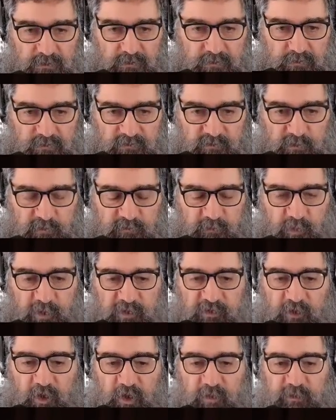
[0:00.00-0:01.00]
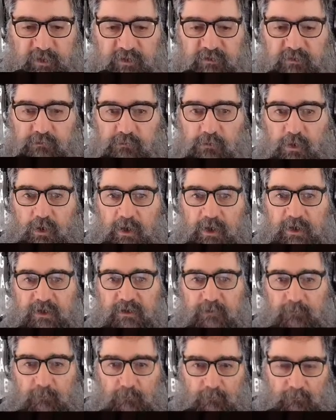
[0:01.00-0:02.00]
So if my timing's right,
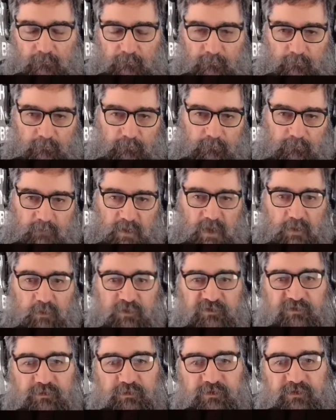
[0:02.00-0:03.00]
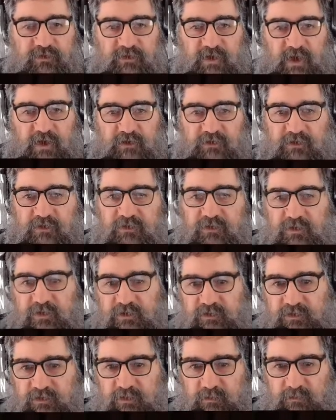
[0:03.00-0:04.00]
we should start to see
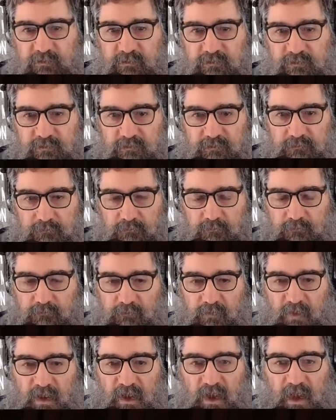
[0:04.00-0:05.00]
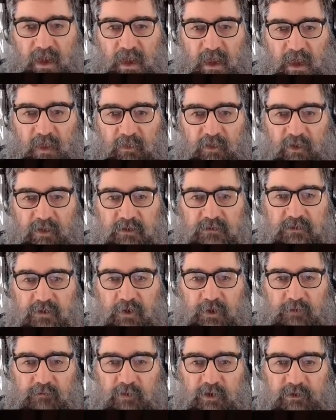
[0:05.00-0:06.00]
some other
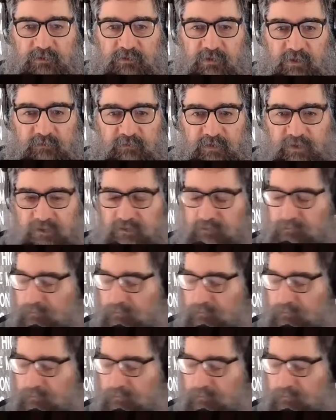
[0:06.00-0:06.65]
light rail traffic.